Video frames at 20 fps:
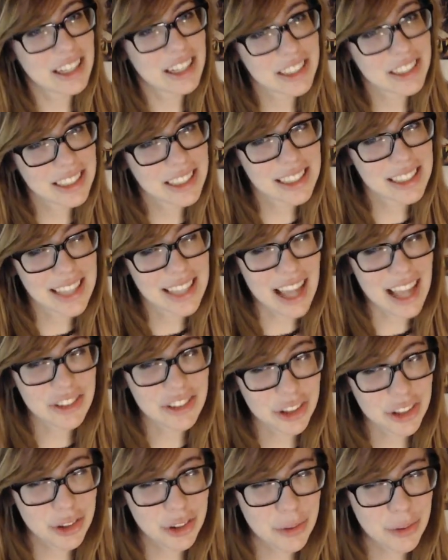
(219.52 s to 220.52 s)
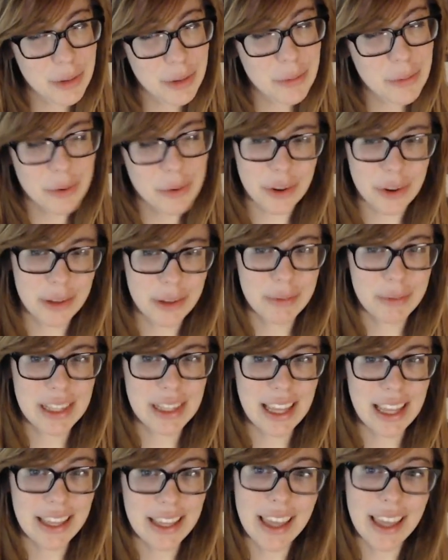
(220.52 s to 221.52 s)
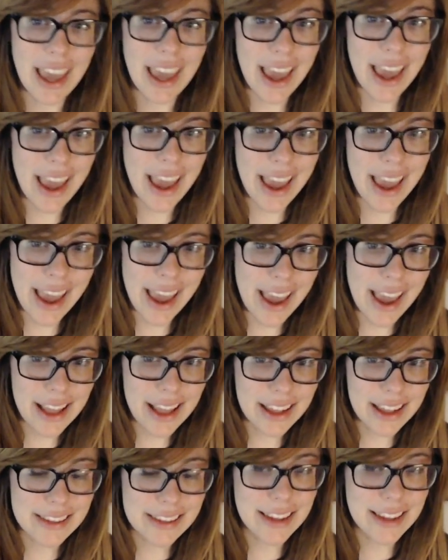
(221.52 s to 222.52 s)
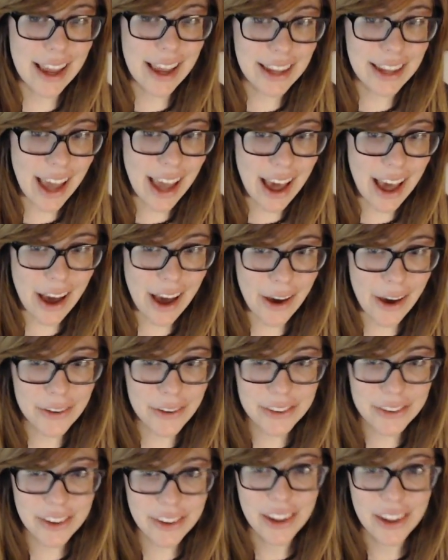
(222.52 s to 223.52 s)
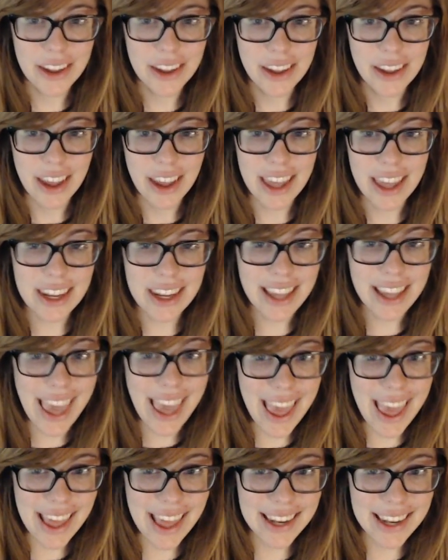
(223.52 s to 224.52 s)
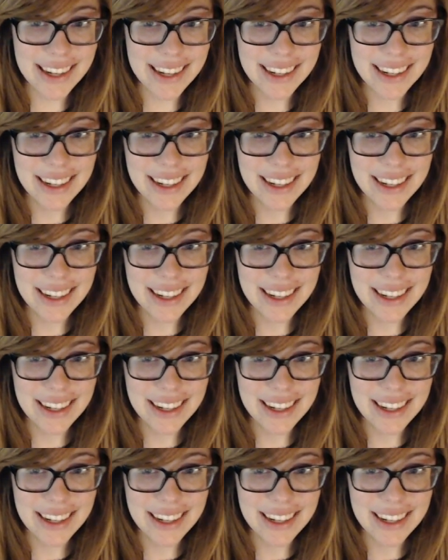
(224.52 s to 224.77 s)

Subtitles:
latch onto people and be like, hey, hang out, and again,